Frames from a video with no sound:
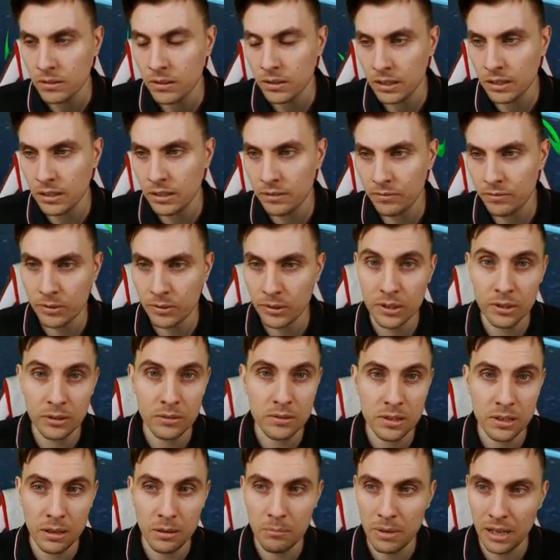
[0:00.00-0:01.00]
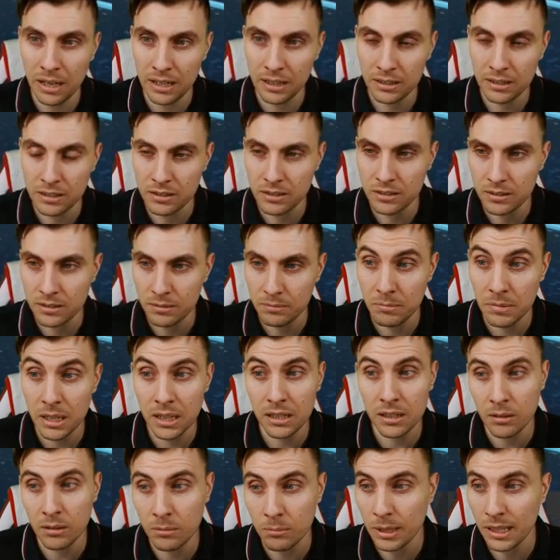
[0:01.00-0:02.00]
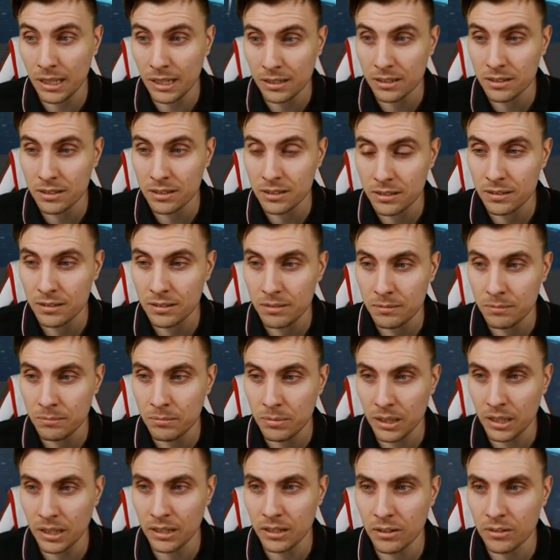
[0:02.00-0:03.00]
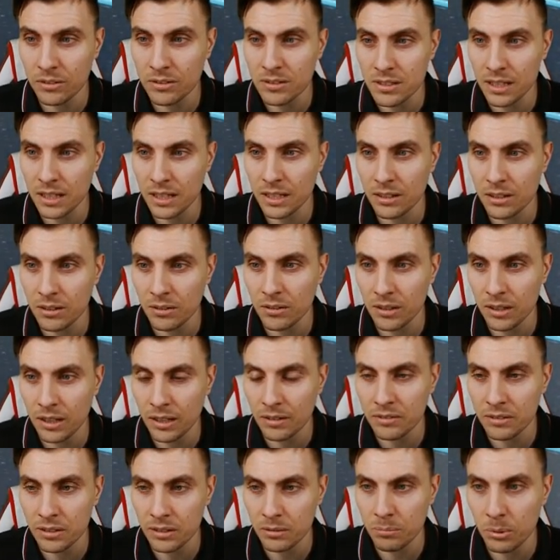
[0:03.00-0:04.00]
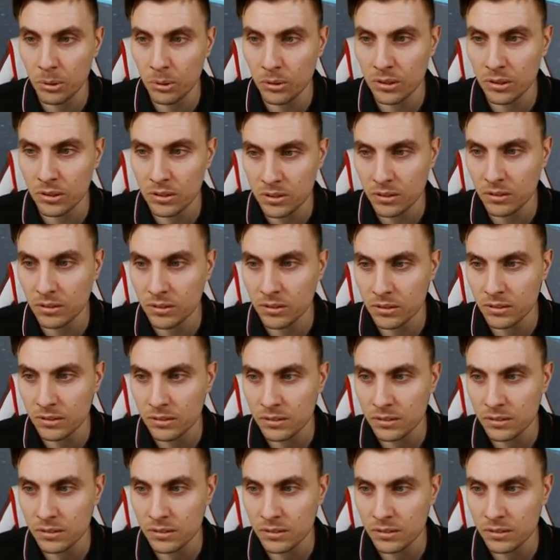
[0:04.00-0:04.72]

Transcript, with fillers: and if we do see a Max, may not Max. But I don't see it going after the Politoed.